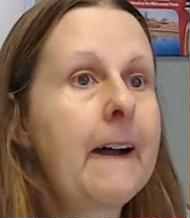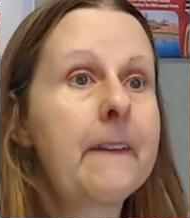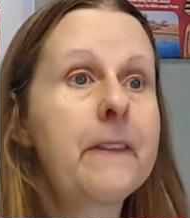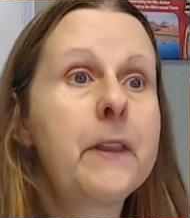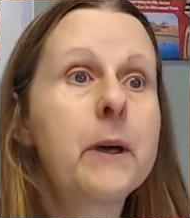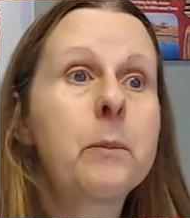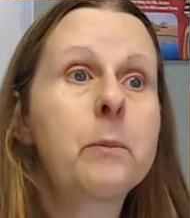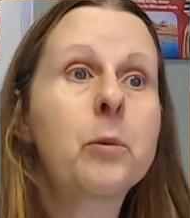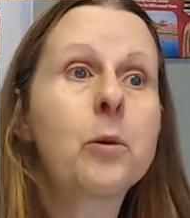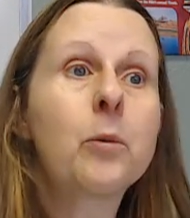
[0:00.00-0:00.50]

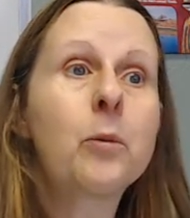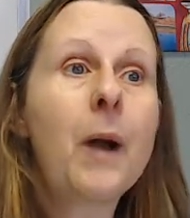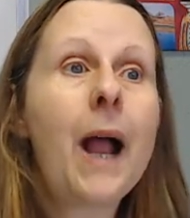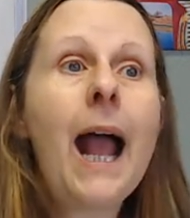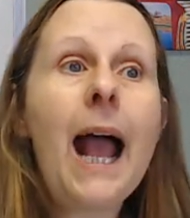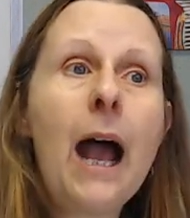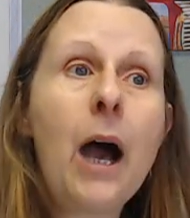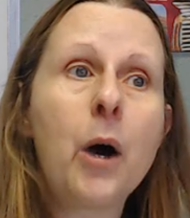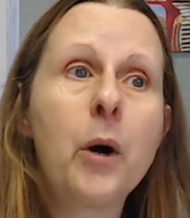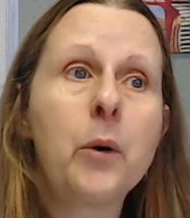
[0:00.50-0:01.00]
The
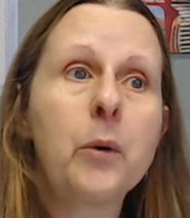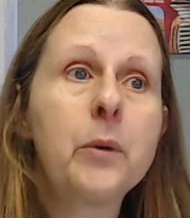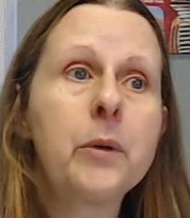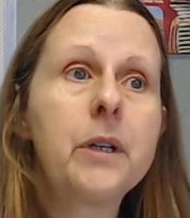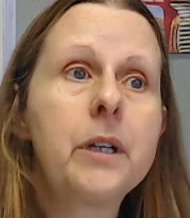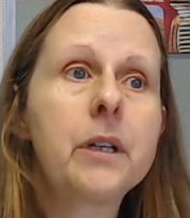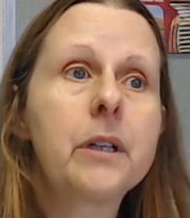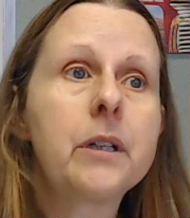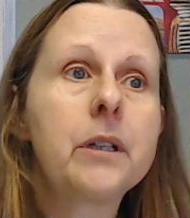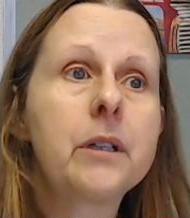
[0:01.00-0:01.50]
proud
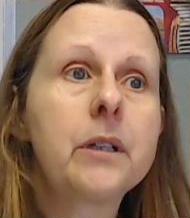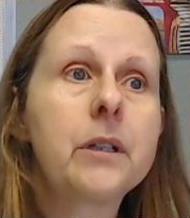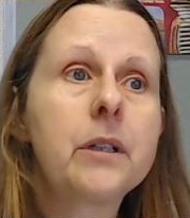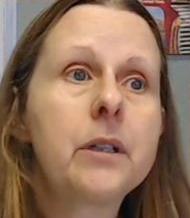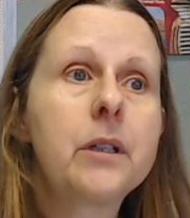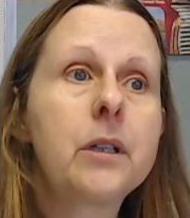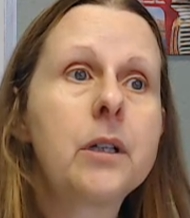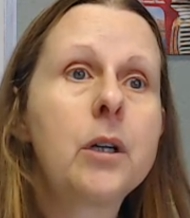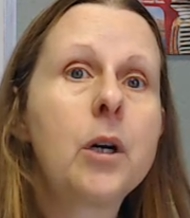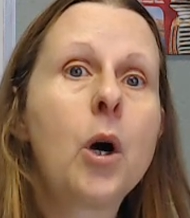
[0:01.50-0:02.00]

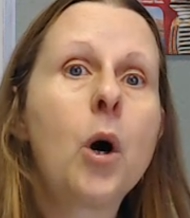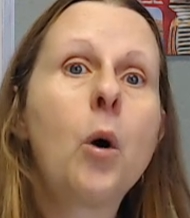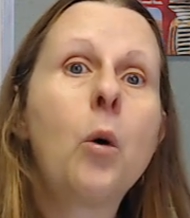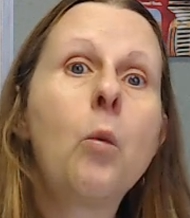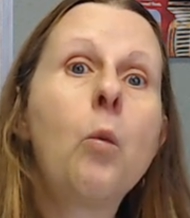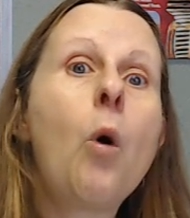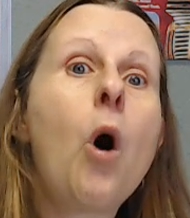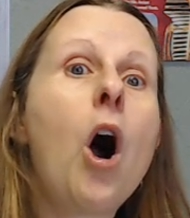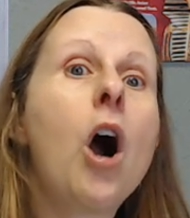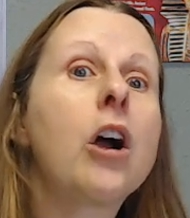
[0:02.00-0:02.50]

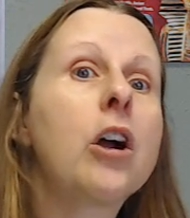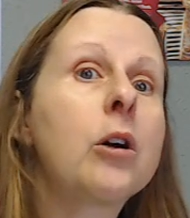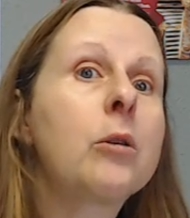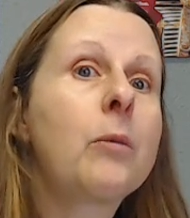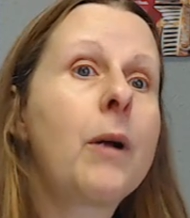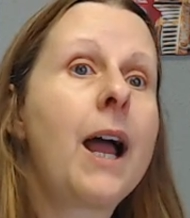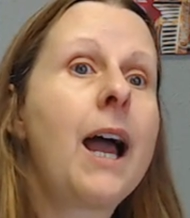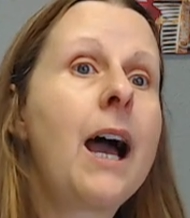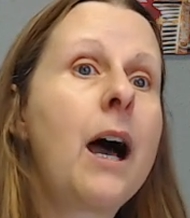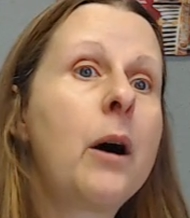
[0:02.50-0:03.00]
walk
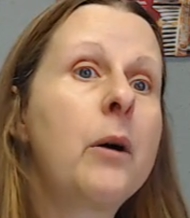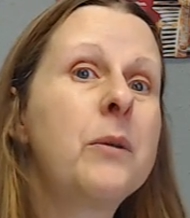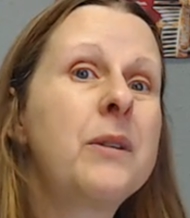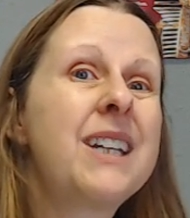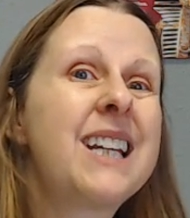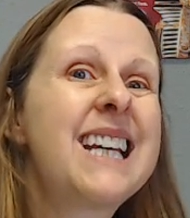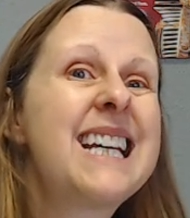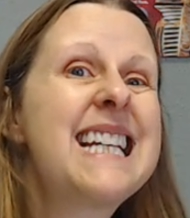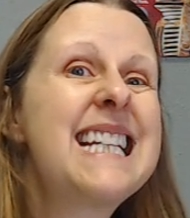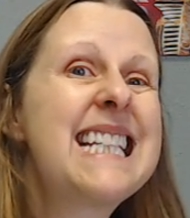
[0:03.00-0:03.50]
around
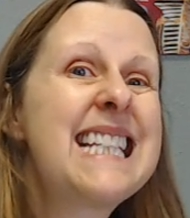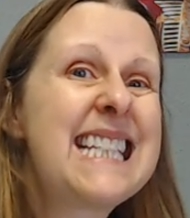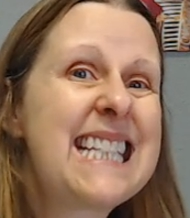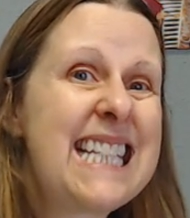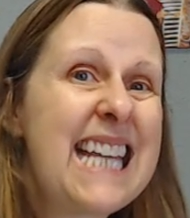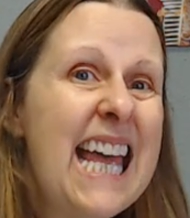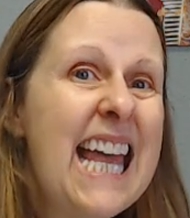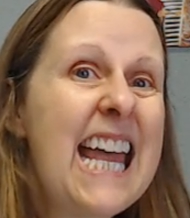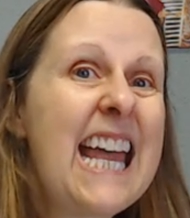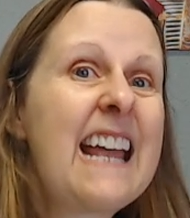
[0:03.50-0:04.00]

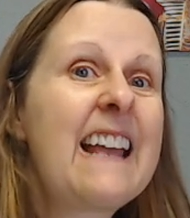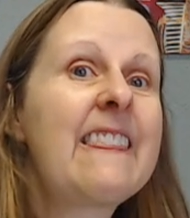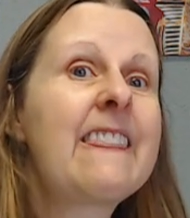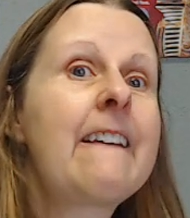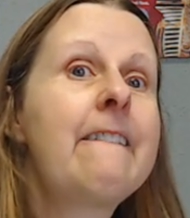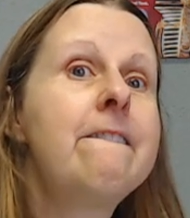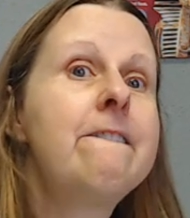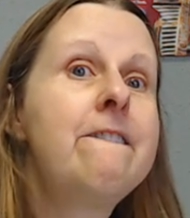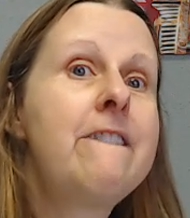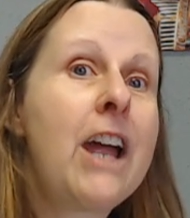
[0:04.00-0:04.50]
saying the
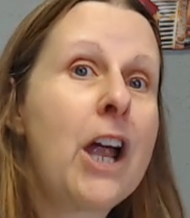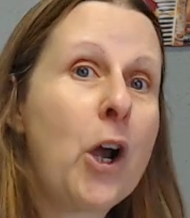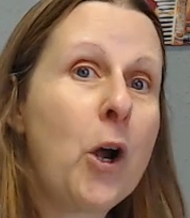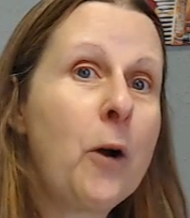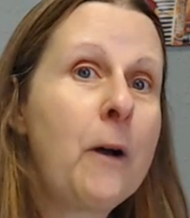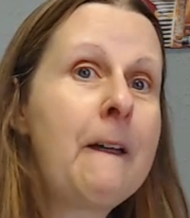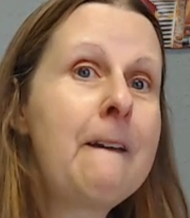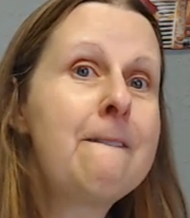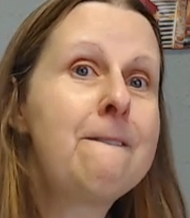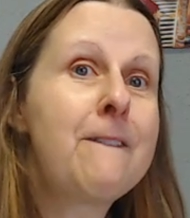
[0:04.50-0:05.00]

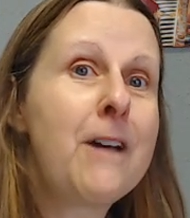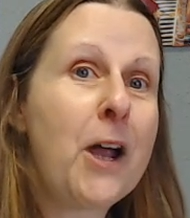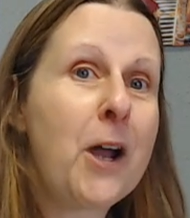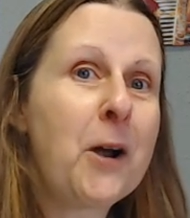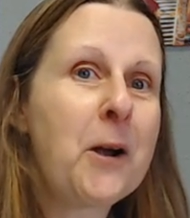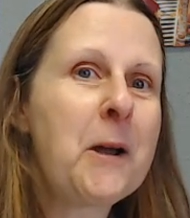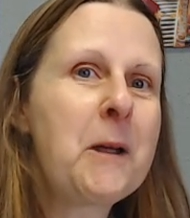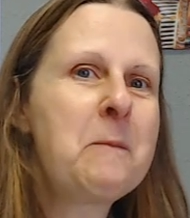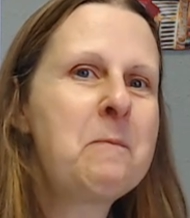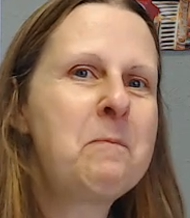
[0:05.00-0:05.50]
very,
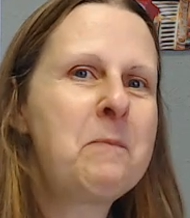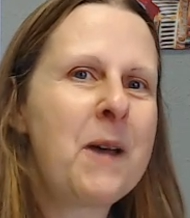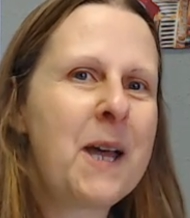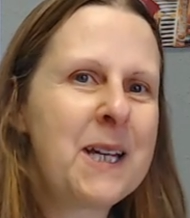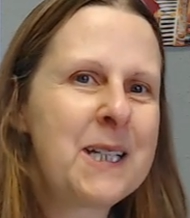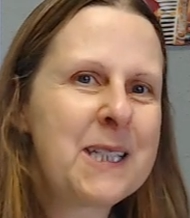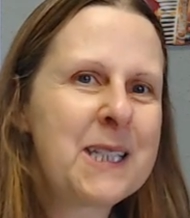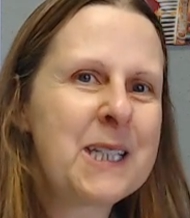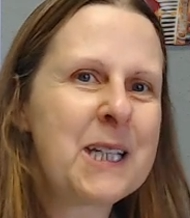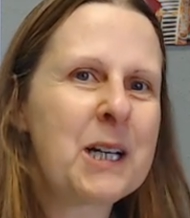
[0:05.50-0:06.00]
very
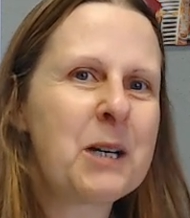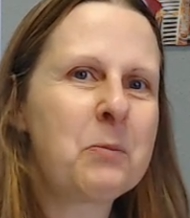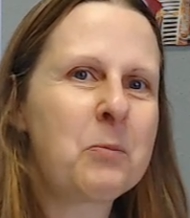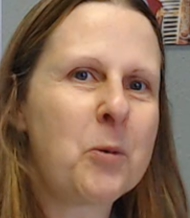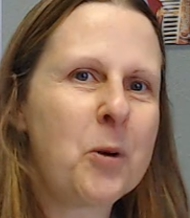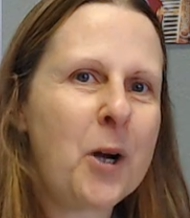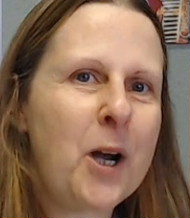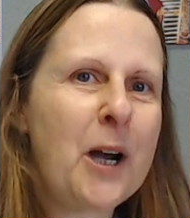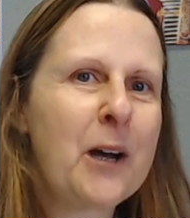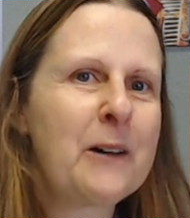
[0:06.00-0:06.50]
basic
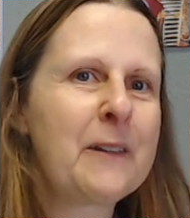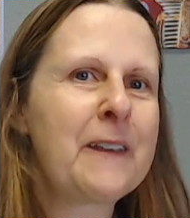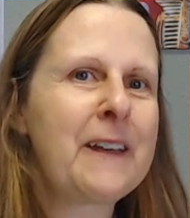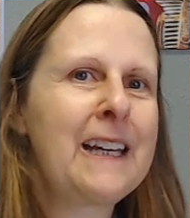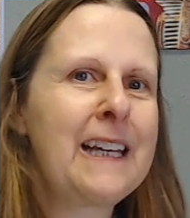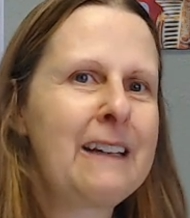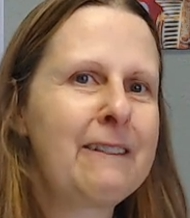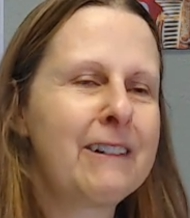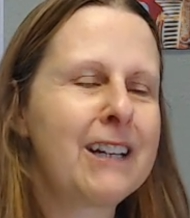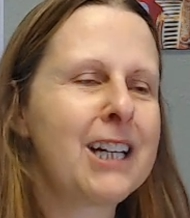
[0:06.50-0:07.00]
prayer that
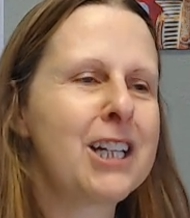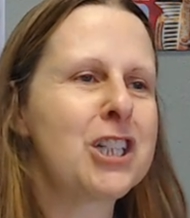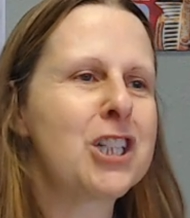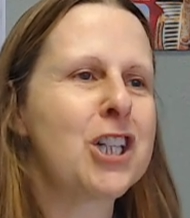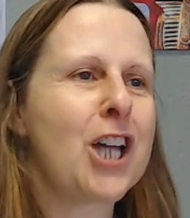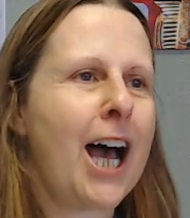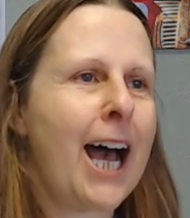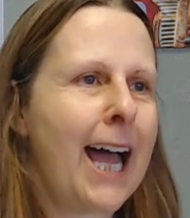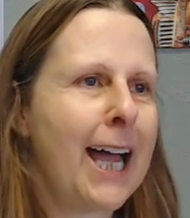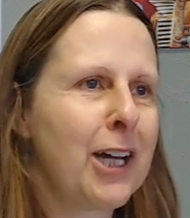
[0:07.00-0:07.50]
even a
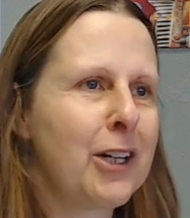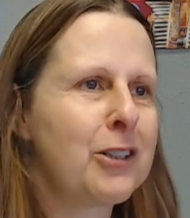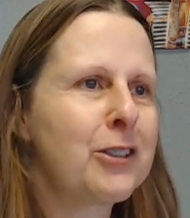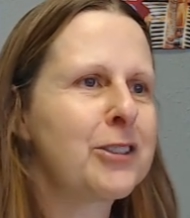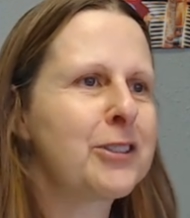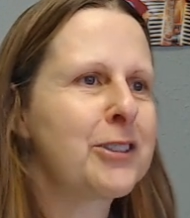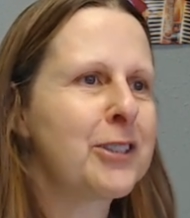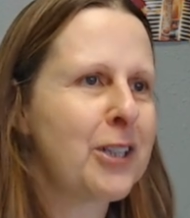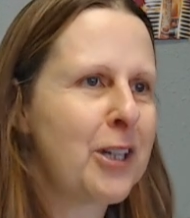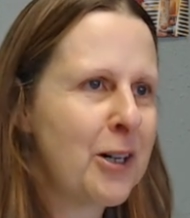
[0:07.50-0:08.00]
child
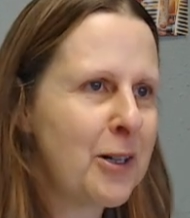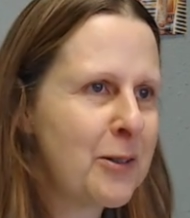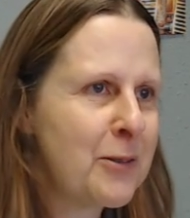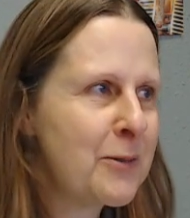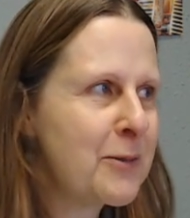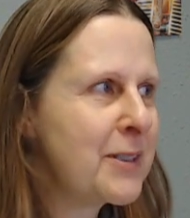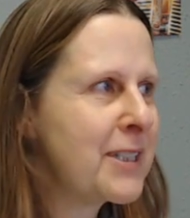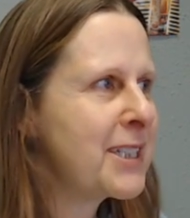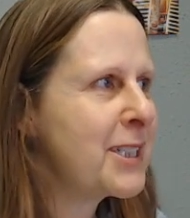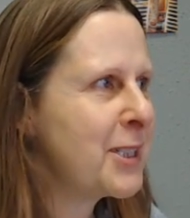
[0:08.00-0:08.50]

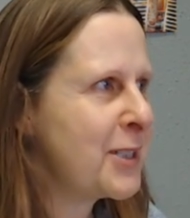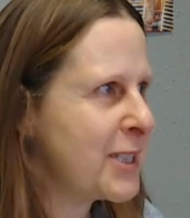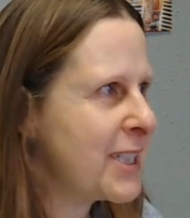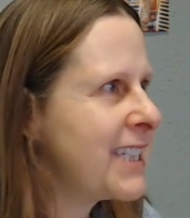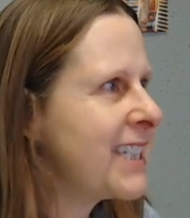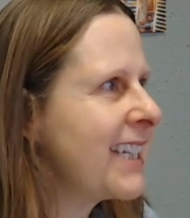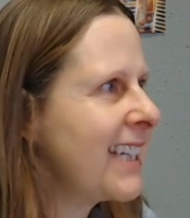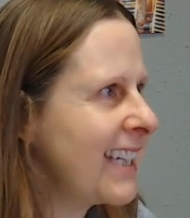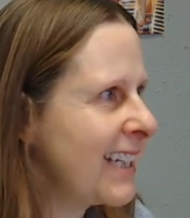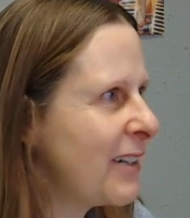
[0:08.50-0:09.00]
knows. Do you
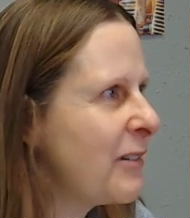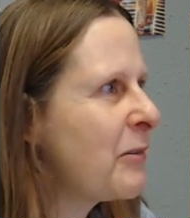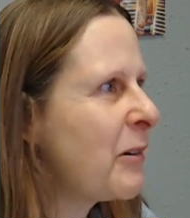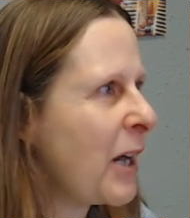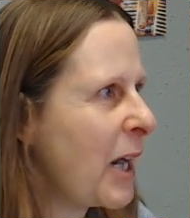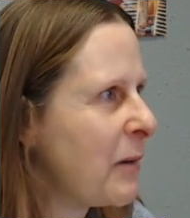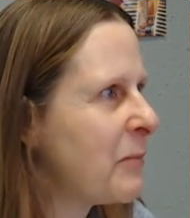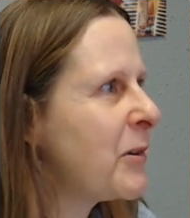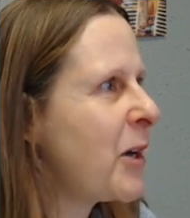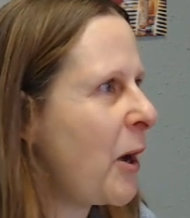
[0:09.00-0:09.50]
see where
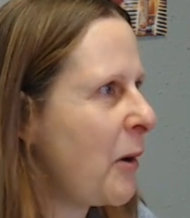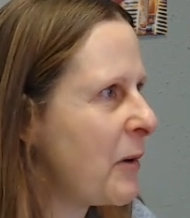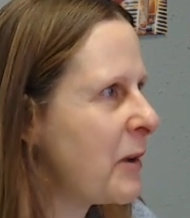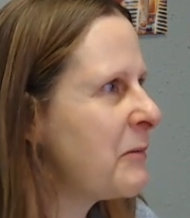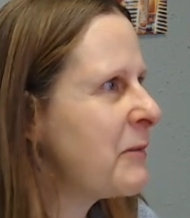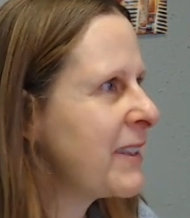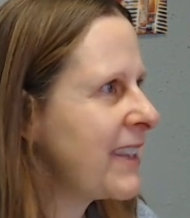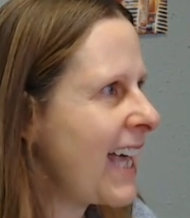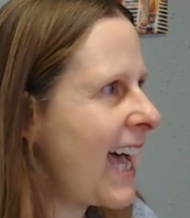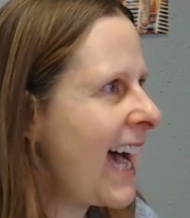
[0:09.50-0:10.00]
I'm going
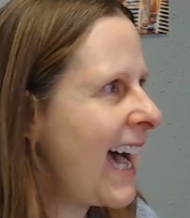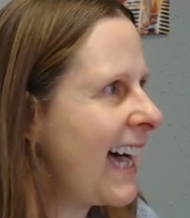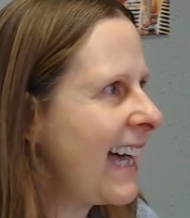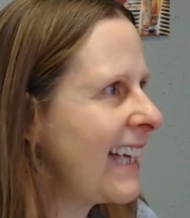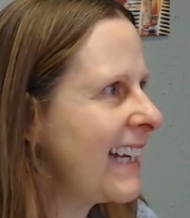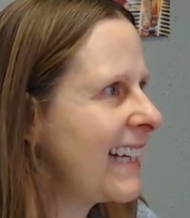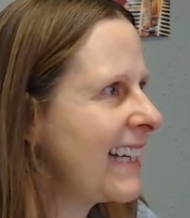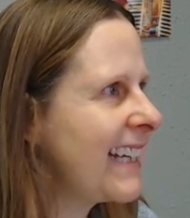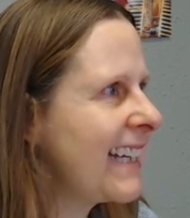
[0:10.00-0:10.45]
with that?